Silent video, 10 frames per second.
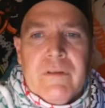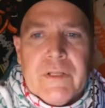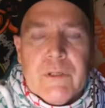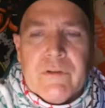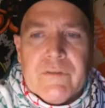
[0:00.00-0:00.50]

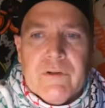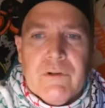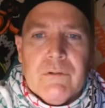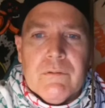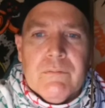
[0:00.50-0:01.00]
you know,
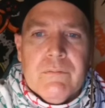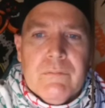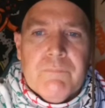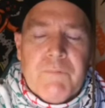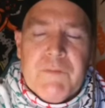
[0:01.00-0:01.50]
until
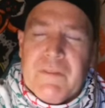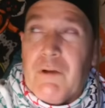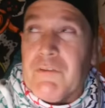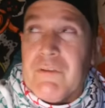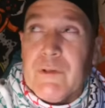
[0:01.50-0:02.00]

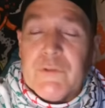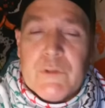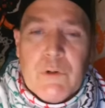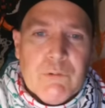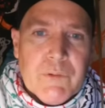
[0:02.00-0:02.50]
50,000 years
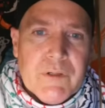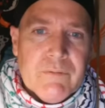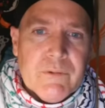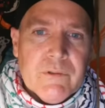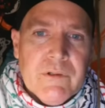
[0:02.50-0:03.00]
ago or
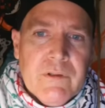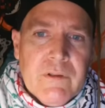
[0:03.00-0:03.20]
whatever.